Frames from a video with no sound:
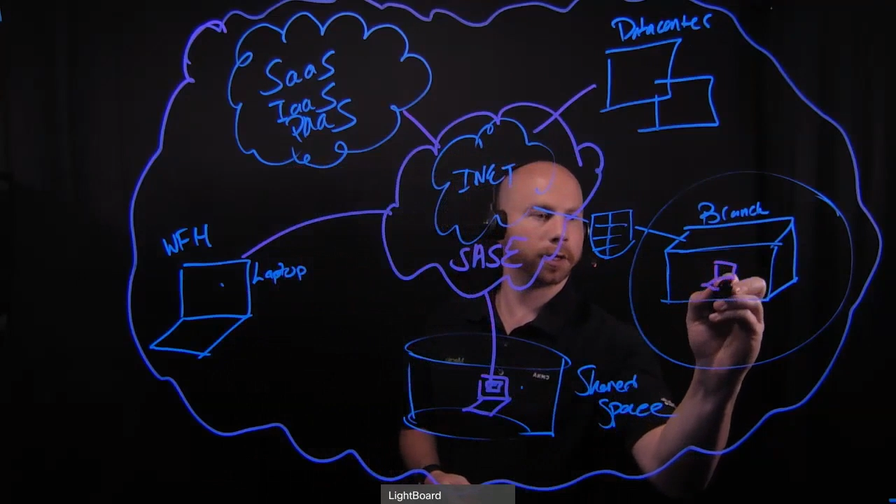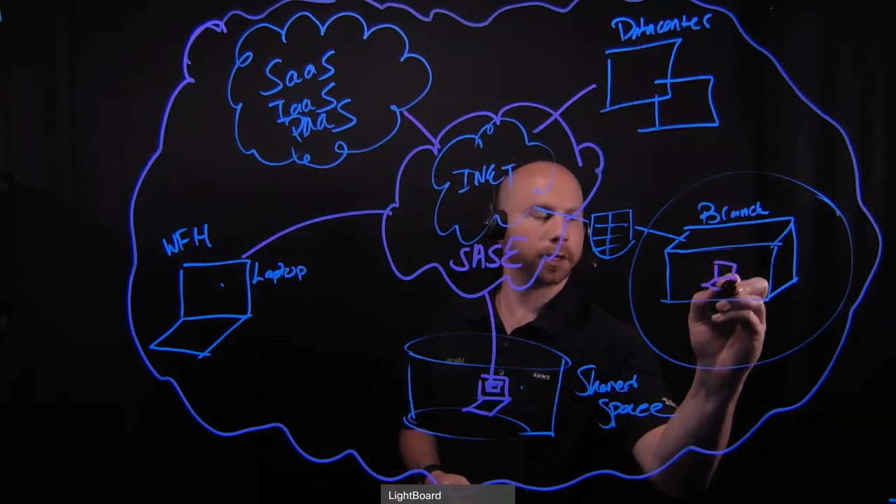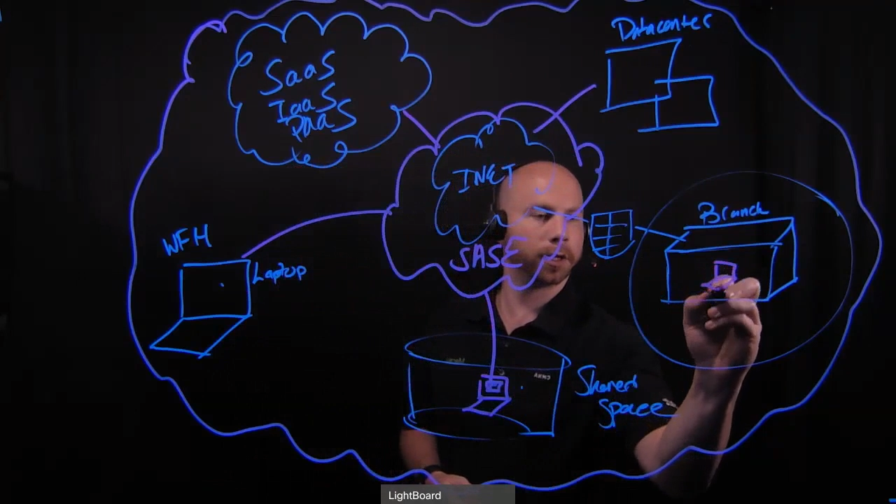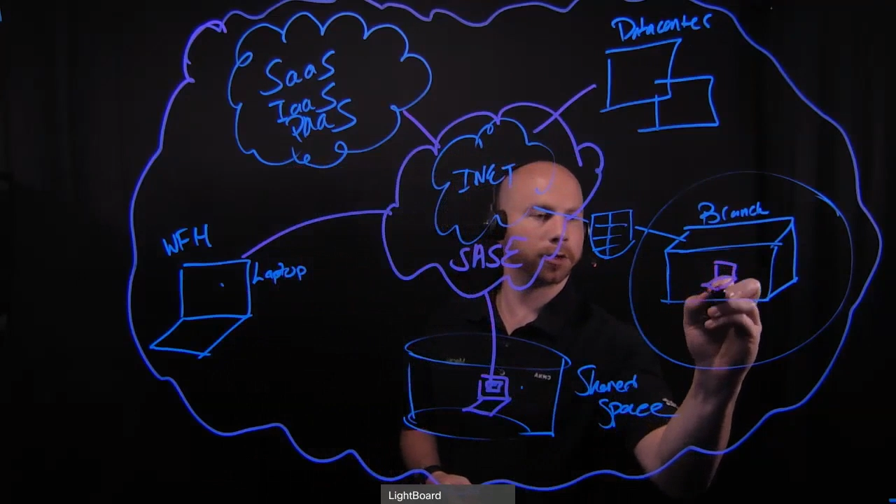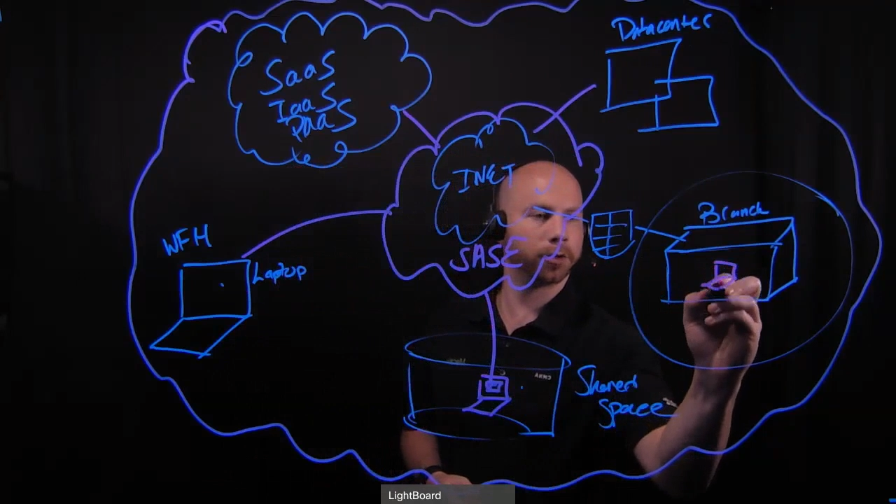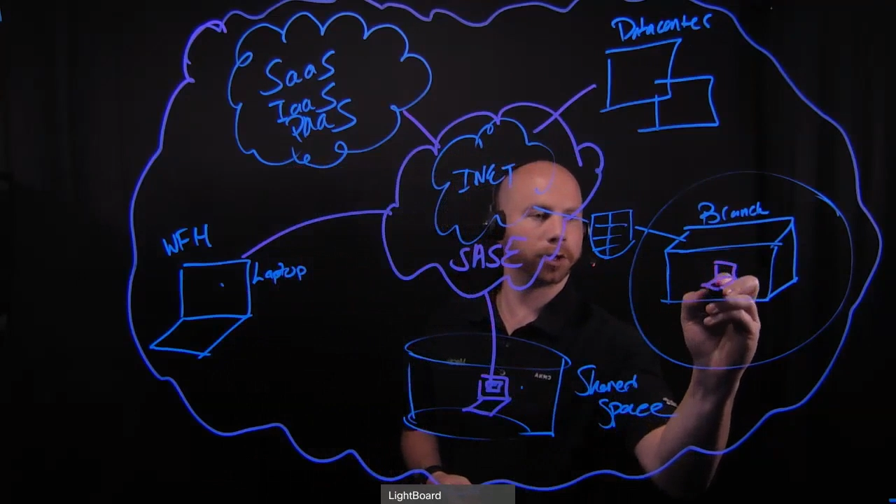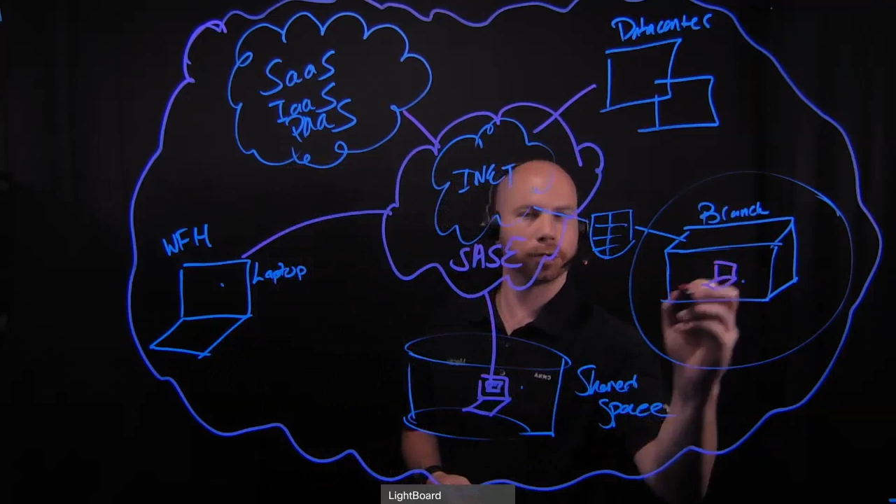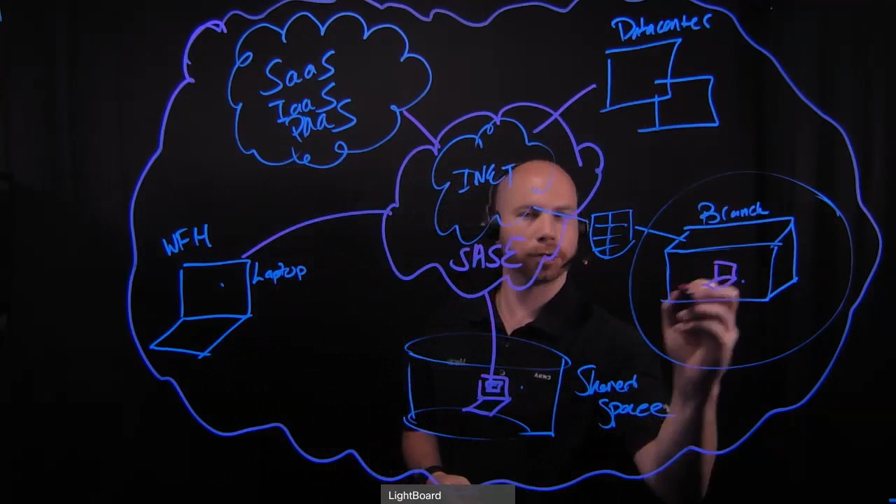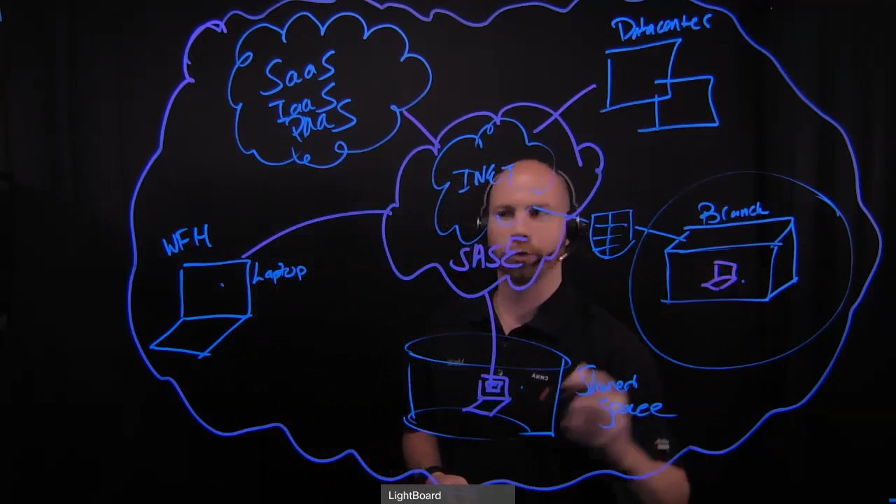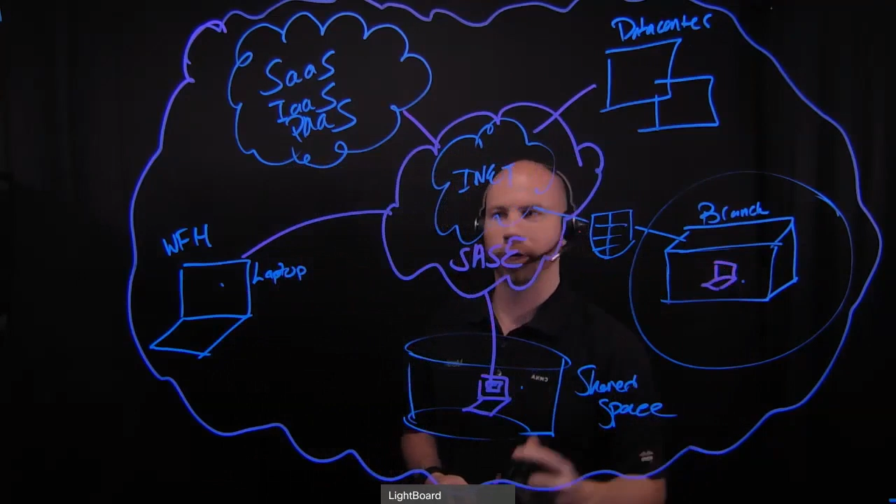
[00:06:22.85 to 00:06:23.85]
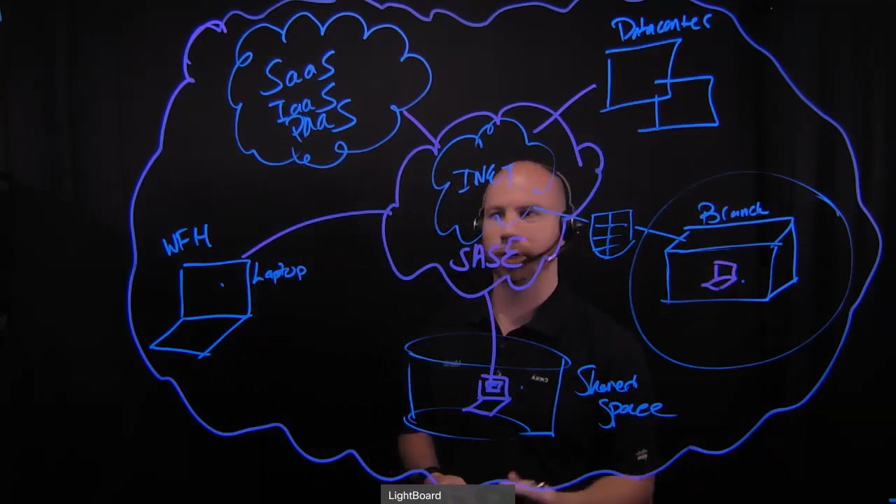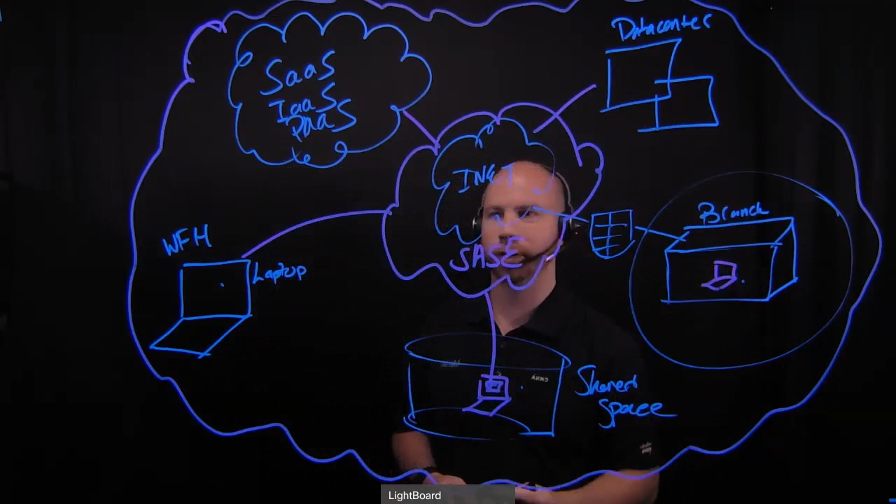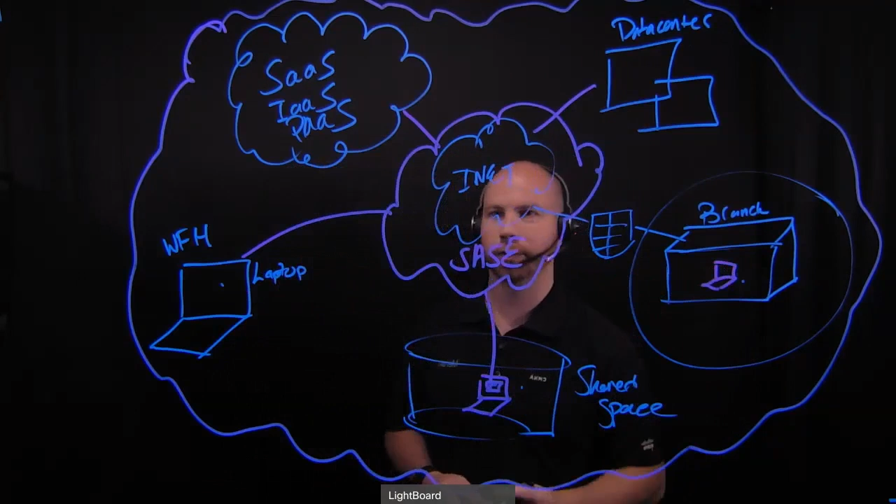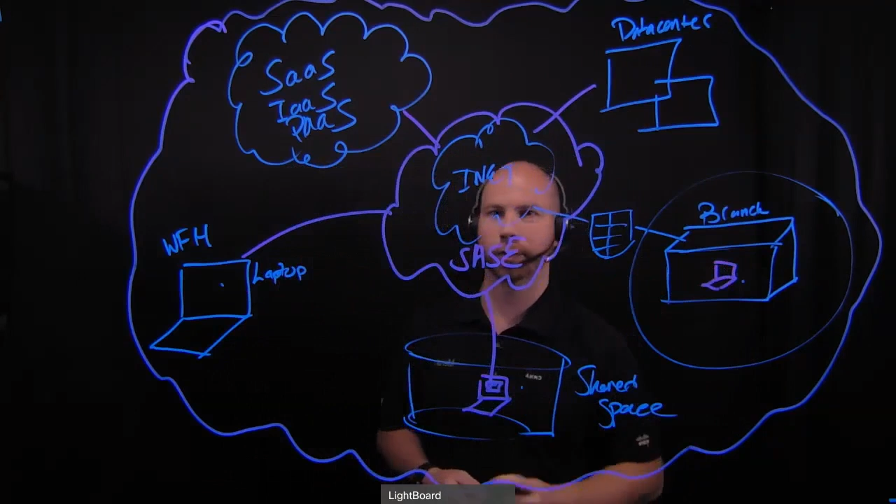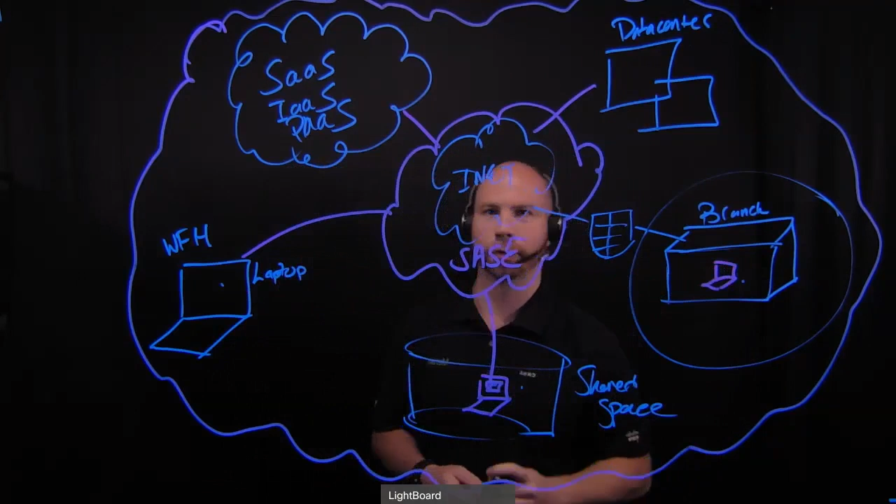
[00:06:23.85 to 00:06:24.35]
in a traditional branch
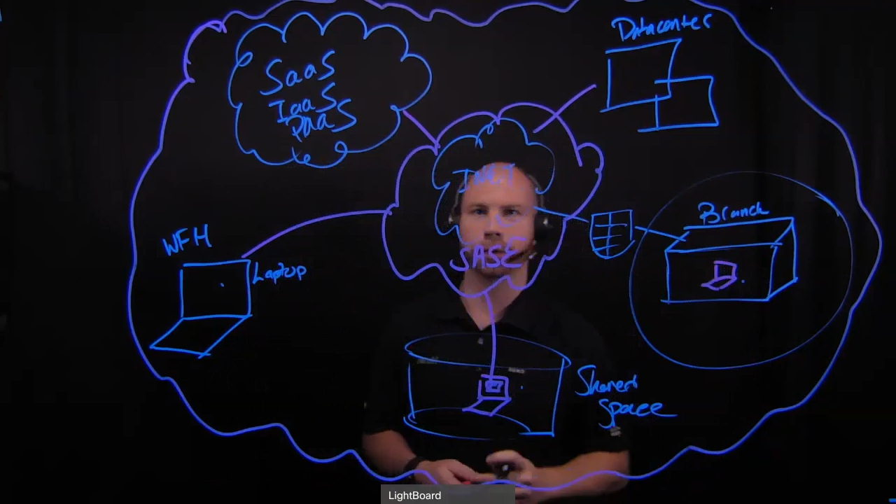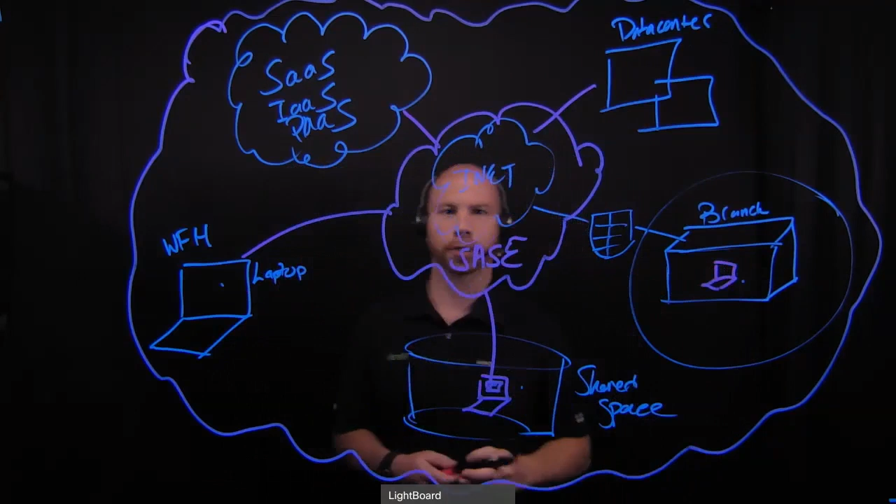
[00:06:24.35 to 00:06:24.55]
environment is